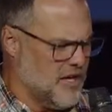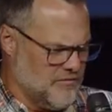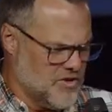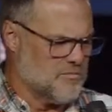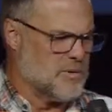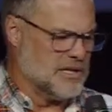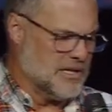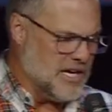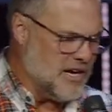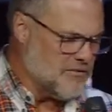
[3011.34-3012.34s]
If you've
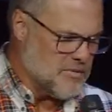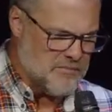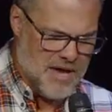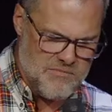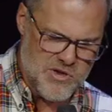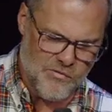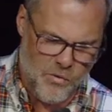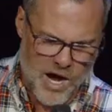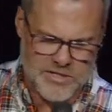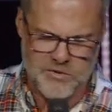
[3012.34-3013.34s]
believed, but maybe
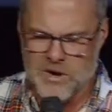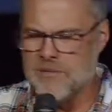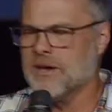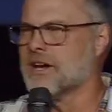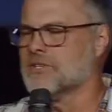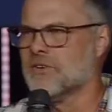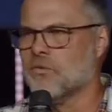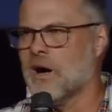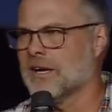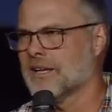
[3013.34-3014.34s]
you've walked away because
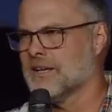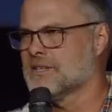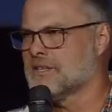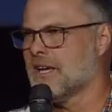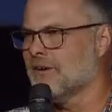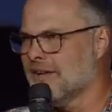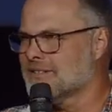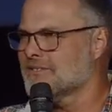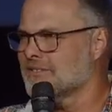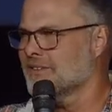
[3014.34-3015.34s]
you've walked into
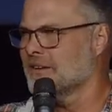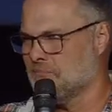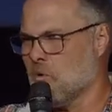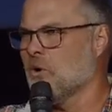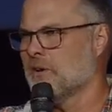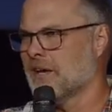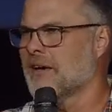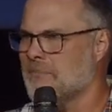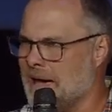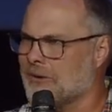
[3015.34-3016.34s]
sin, it's important to
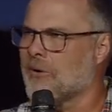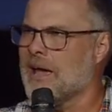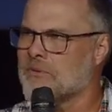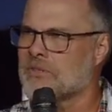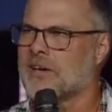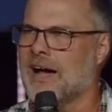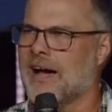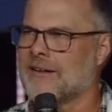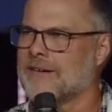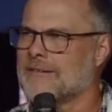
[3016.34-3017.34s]
get back right with God.